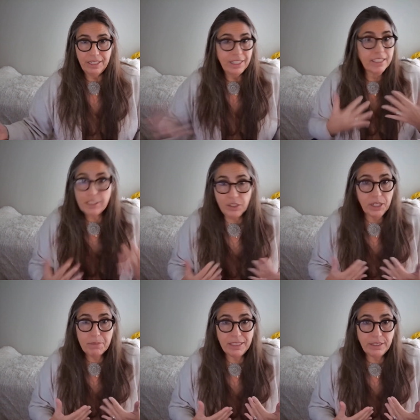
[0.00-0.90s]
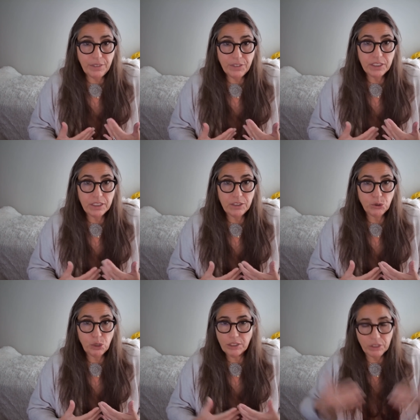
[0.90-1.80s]
including myself as an
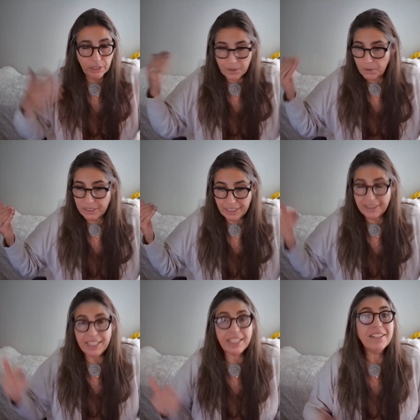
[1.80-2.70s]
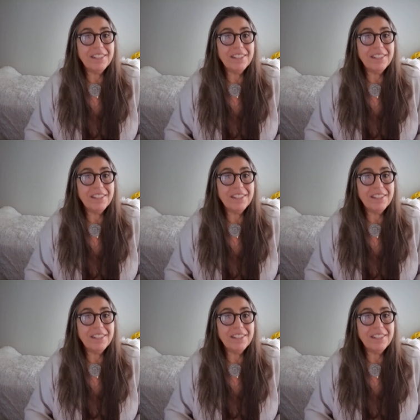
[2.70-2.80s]
instructor. Otherwise, I think,